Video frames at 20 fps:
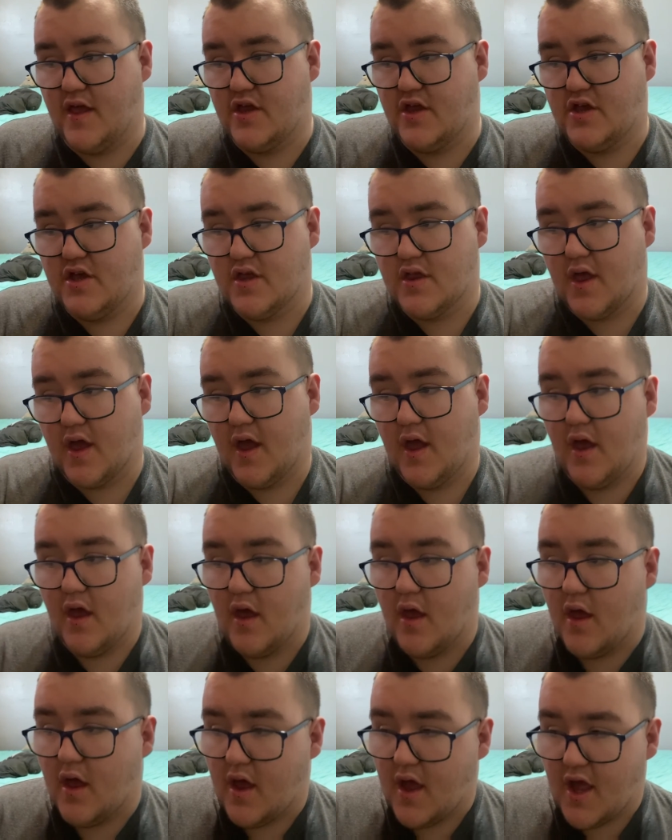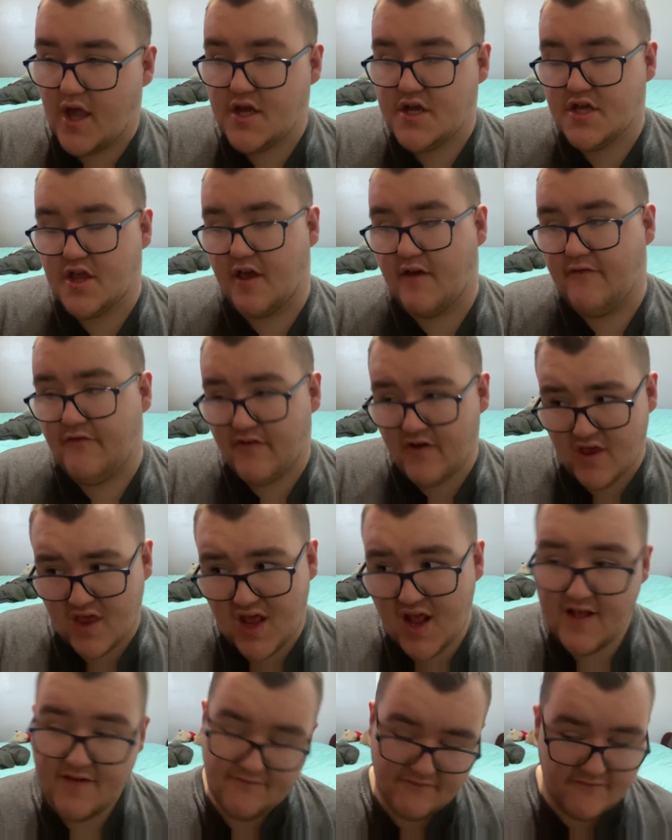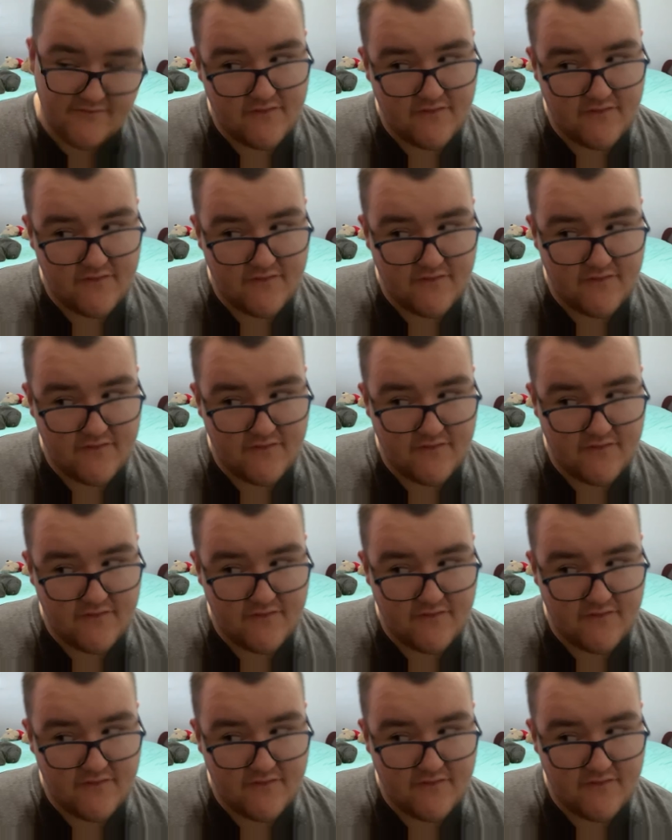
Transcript: and she's like, Felicity's